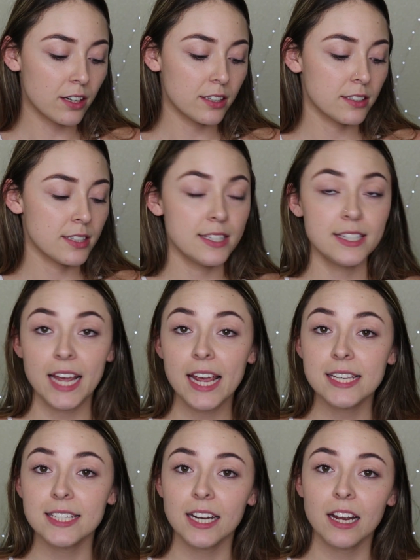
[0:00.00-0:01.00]
on
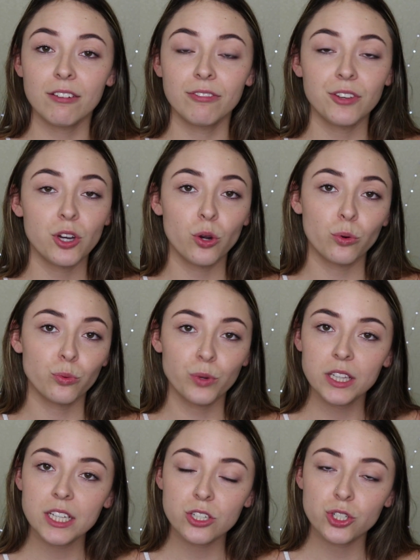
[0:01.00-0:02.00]
days that I feel
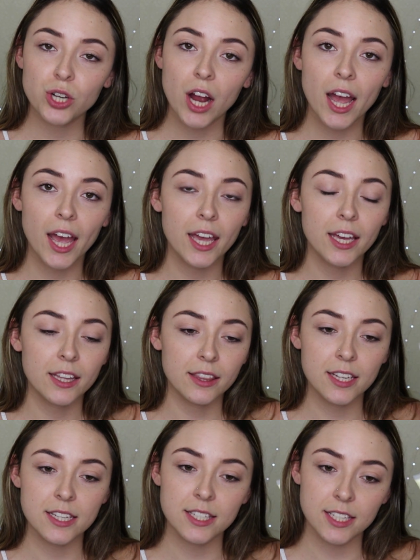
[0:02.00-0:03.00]
really dry,
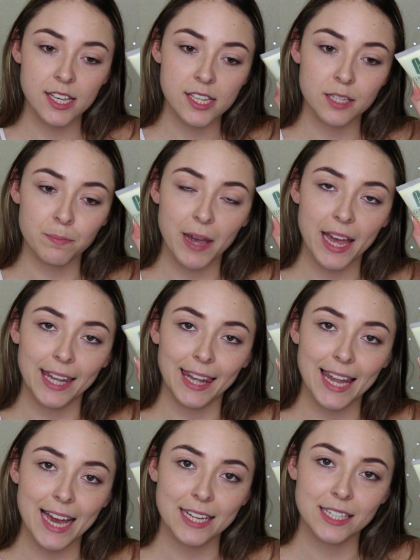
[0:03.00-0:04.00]
this is my
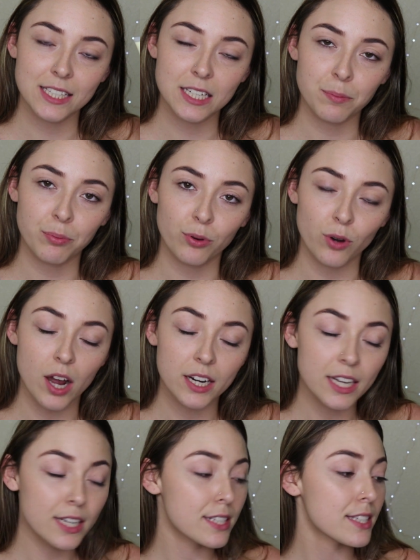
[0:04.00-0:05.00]
last
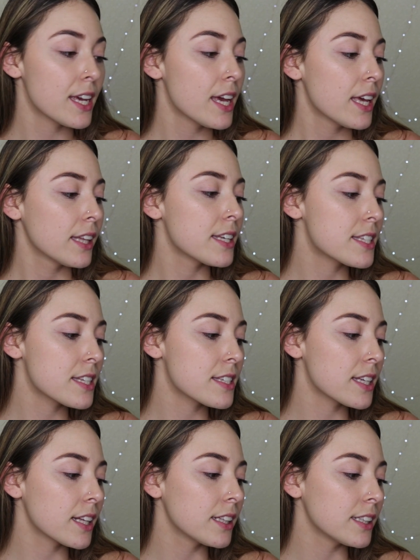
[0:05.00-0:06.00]
product. This
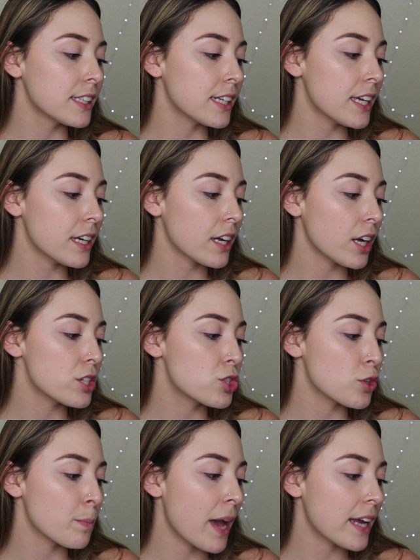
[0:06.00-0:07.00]
is the Clinique
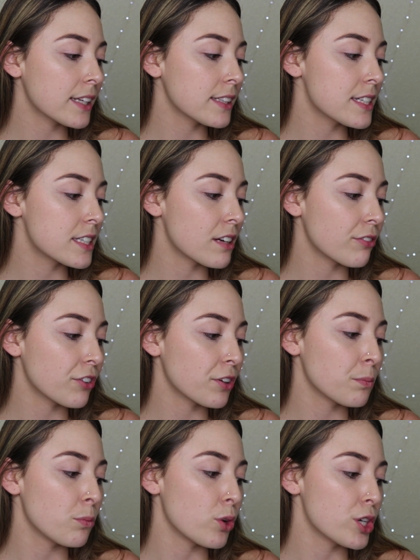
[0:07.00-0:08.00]
Dramatically
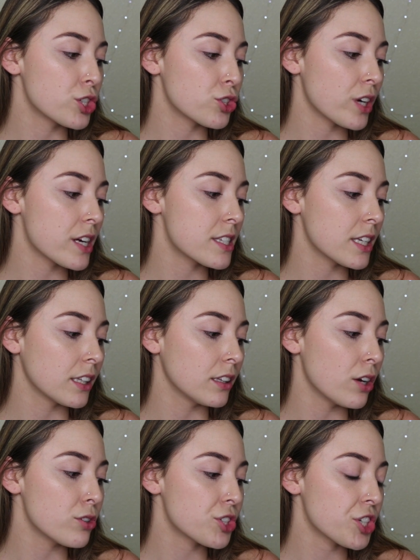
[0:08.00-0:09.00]
Different
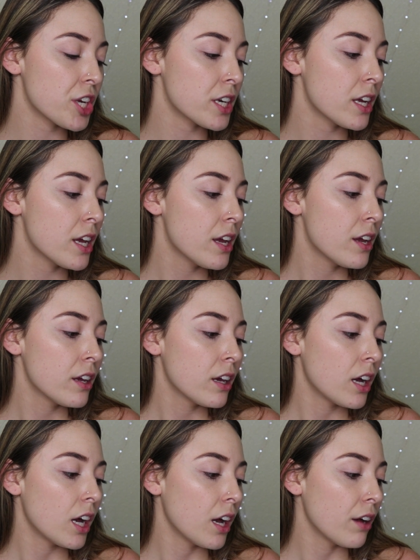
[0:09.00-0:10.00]
Moisturizing Lotion.
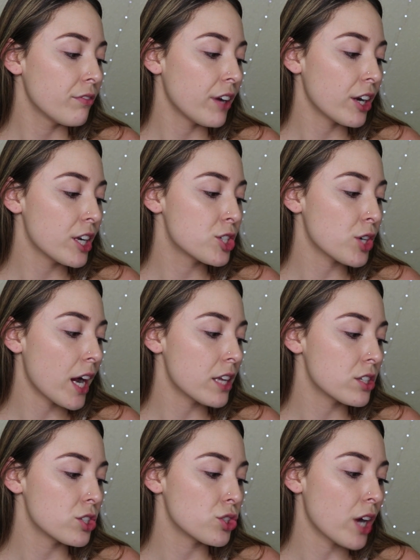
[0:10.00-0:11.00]
Very
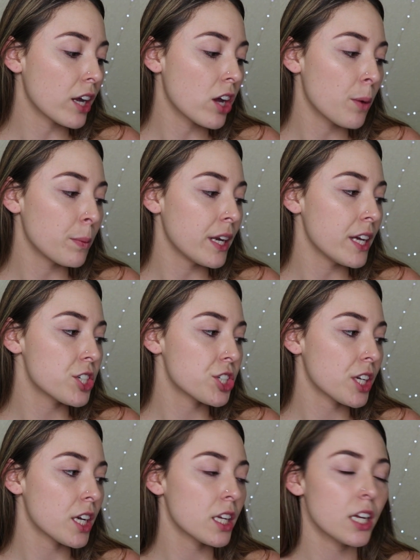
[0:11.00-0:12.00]
dry to dry
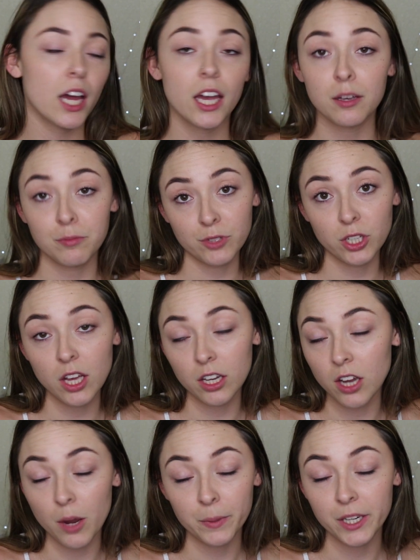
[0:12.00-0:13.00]
combination. I am
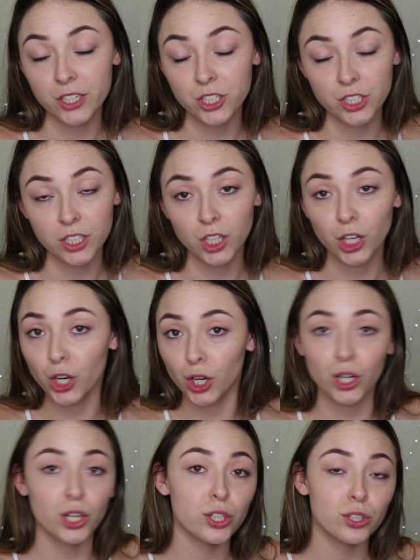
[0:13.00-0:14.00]
a combination
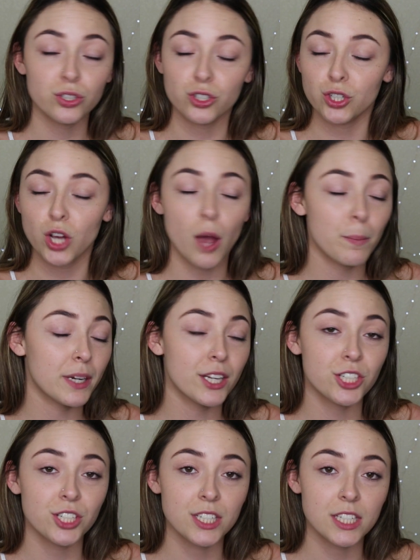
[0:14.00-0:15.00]
girl,
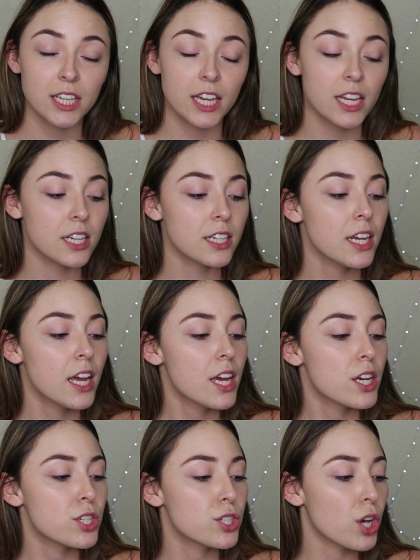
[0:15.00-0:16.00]
combination skin.
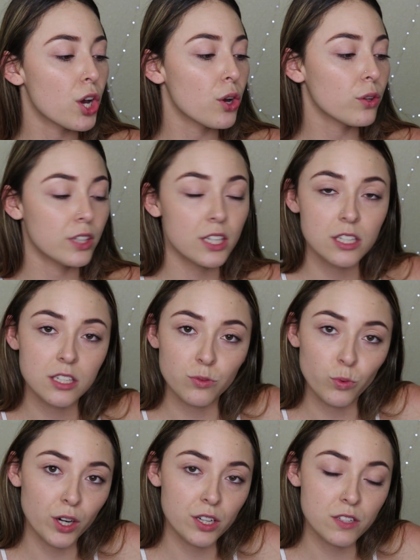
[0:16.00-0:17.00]
So
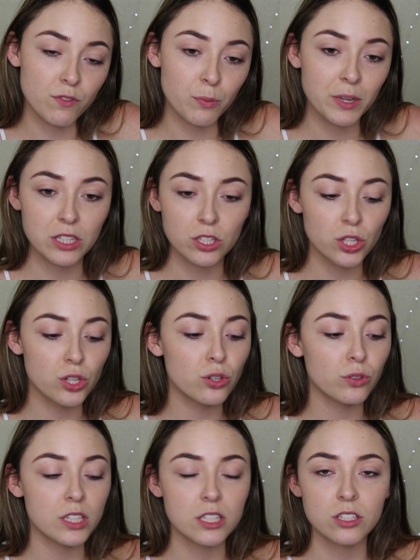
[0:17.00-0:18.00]
this works for me
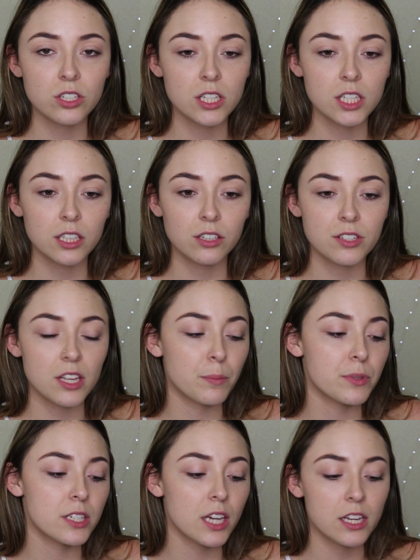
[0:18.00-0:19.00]
too. This is just a little
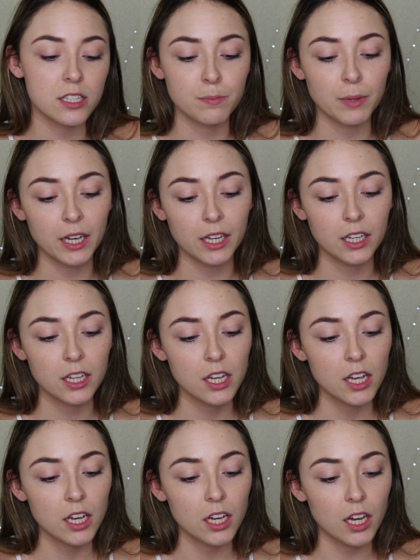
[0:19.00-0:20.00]
sample size, but
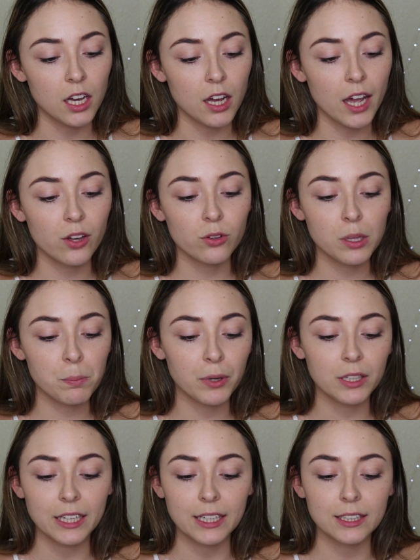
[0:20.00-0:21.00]
I only
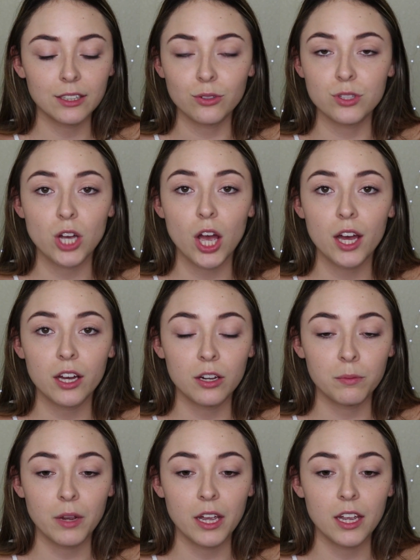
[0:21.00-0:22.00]
put like a little dot
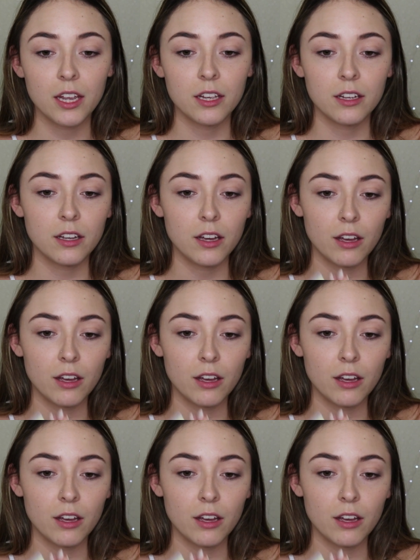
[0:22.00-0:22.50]
on my